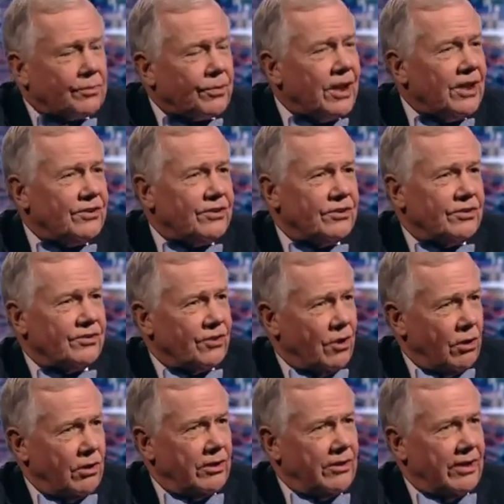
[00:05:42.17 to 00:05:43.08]

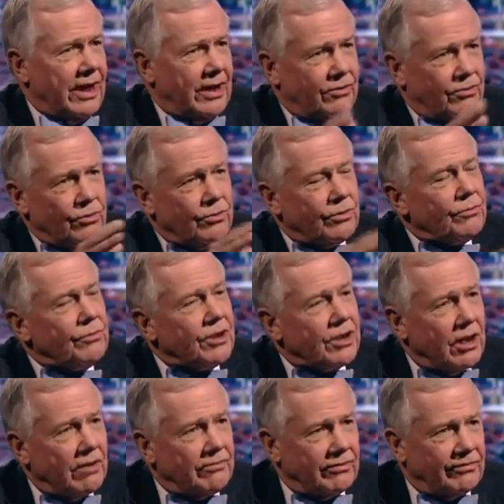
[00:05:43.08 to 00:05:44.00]
depressions, all of that. You
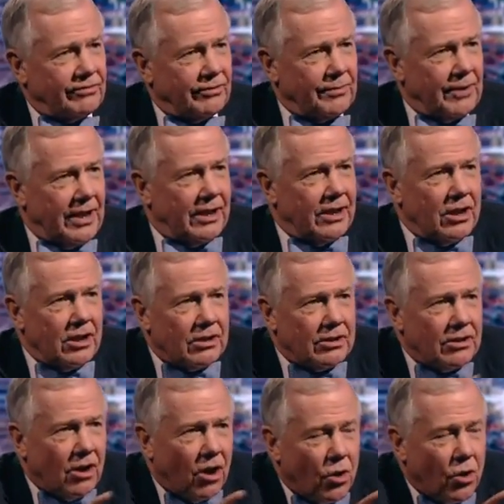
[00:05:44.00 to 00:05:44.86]
can recover from that.